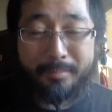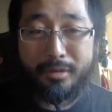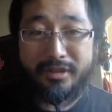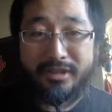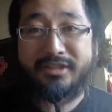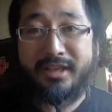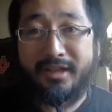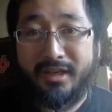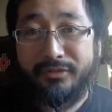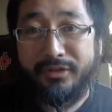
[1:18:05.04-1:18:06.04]
a police
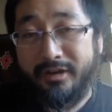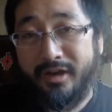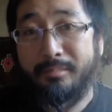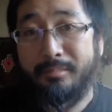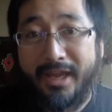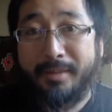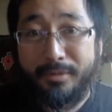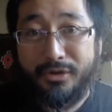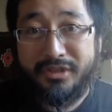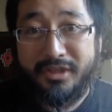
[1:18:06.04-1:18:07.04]
killing of an unarmed Black
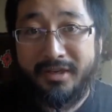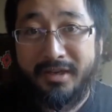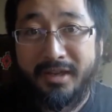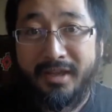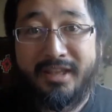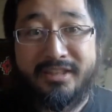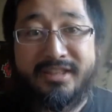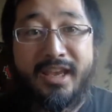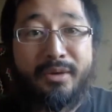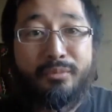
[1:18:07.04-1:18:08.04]
person and
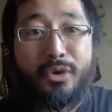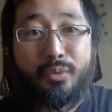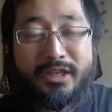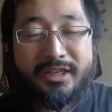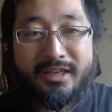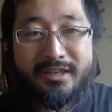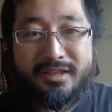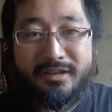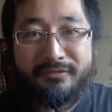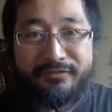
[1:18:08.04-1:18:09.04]
say, well, we need
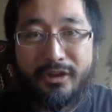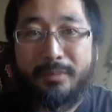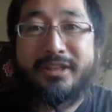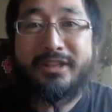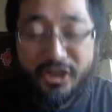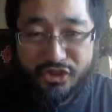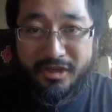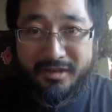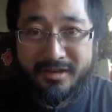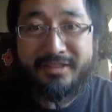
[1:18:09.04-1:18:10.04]
to fill a petition,